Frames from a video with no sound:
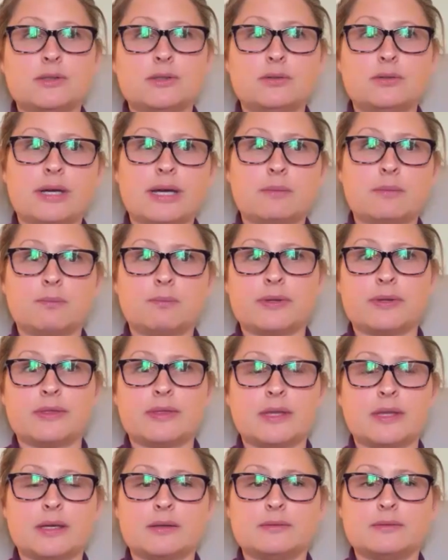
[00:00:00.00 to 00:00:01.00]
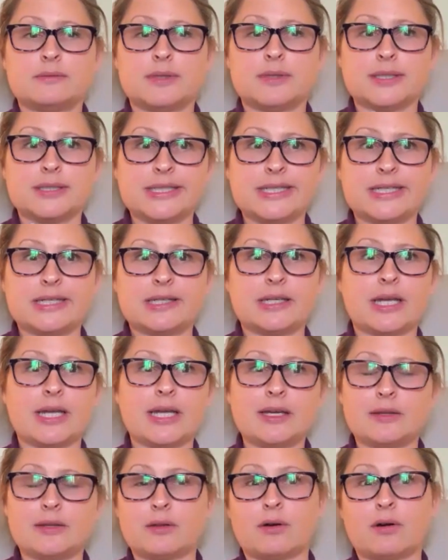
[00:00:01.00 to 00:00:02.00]
definitely do help with the
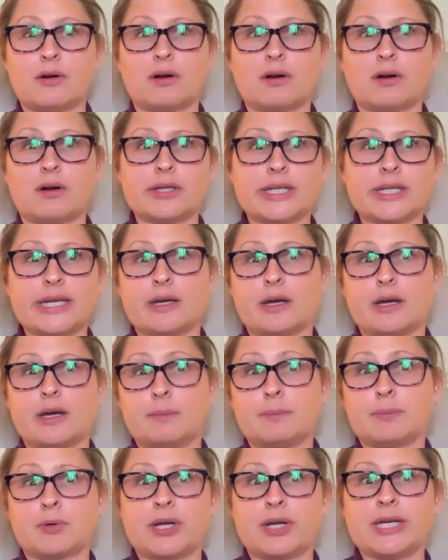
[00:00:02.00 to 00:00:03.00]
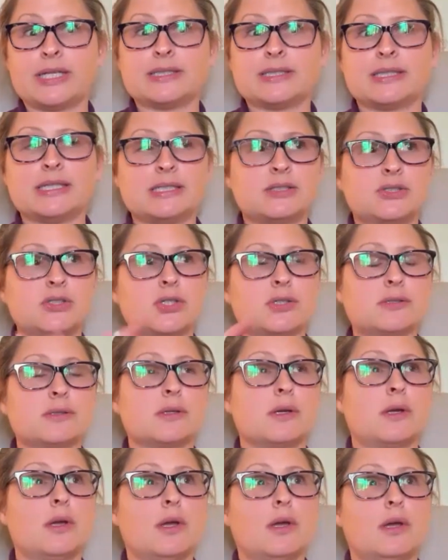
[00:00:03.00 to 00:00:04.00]
DNA and the RNA upgrades. And
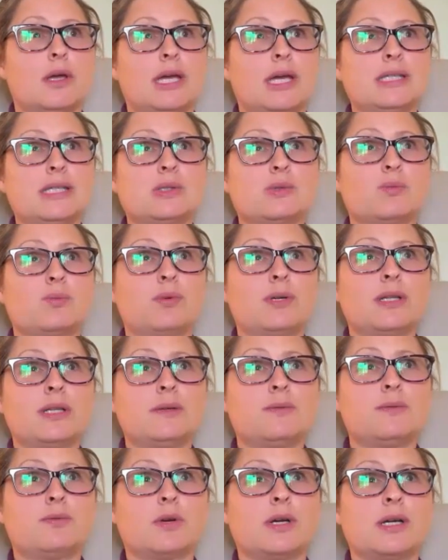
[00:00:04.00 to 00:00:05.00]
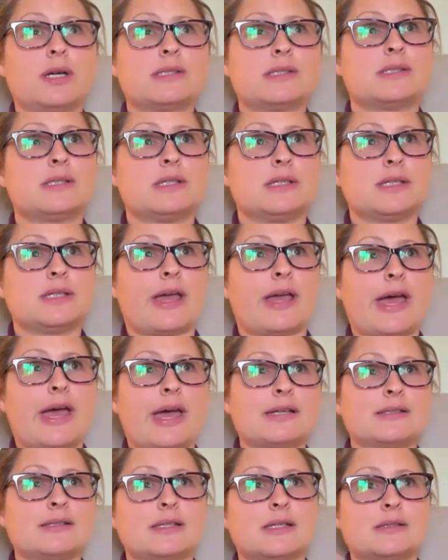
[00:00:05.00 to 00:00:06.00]
it's really for us to
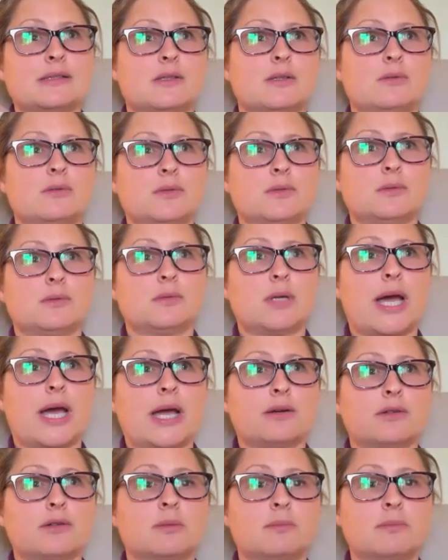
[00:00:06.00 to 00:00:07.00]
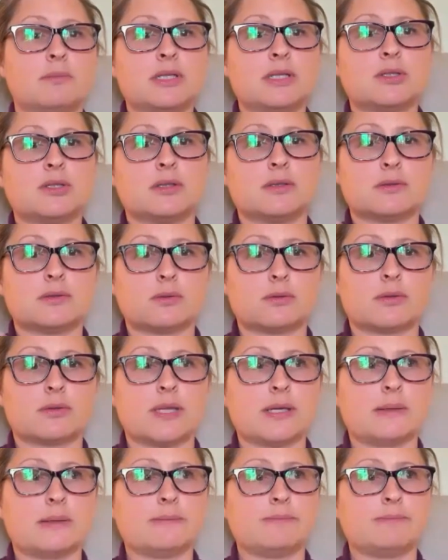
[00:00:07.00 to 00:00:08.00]
access those higher dimensions
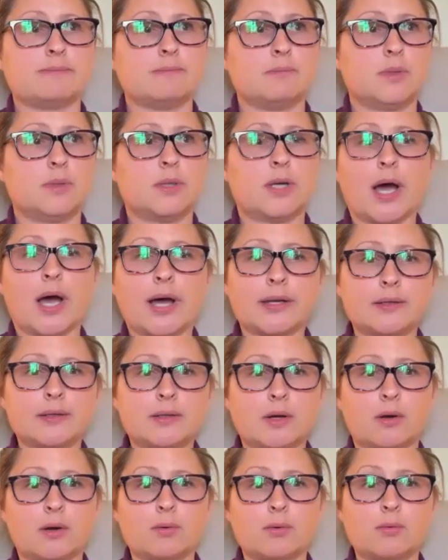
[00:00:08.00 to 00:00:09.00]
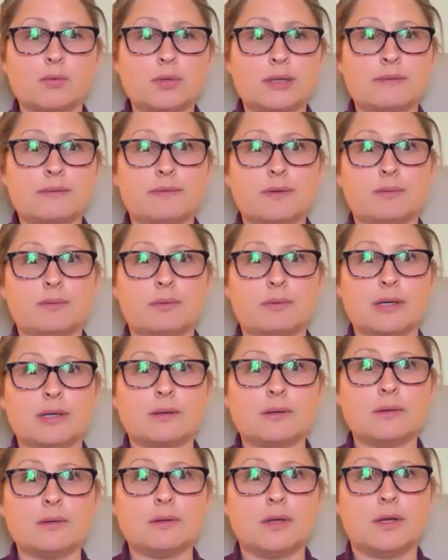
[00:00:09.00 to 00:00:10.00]
or the God code, if you
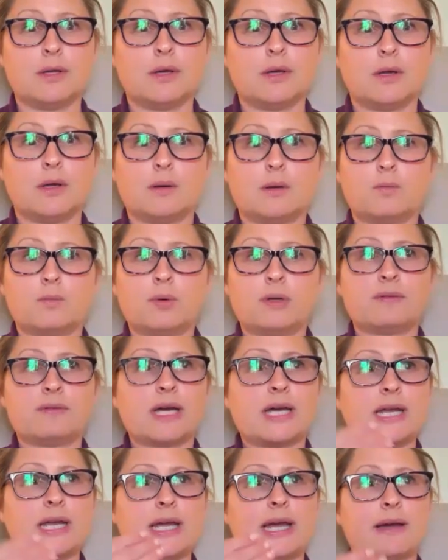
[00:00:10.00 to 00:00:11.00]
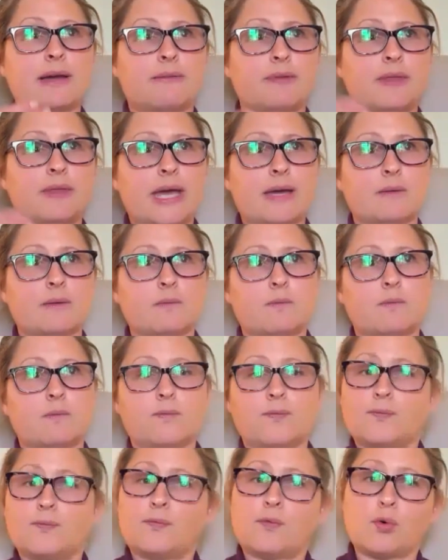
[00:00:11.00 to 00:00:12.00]
will. We've got to have that
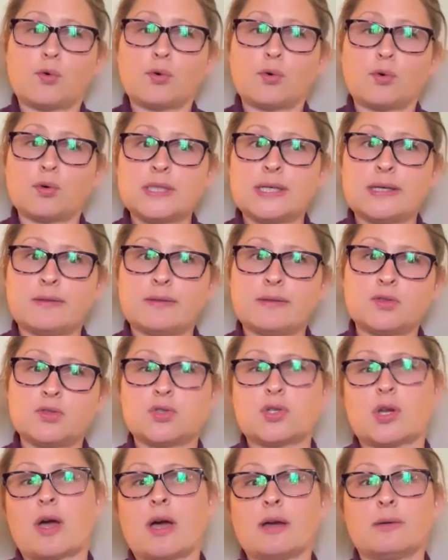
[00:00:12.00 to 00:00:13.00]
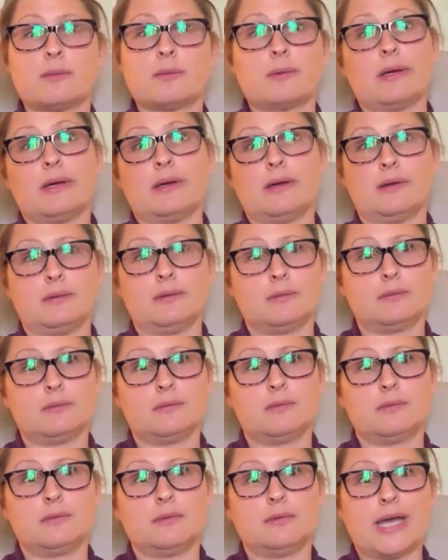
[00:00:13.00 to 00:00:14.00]
14th chakra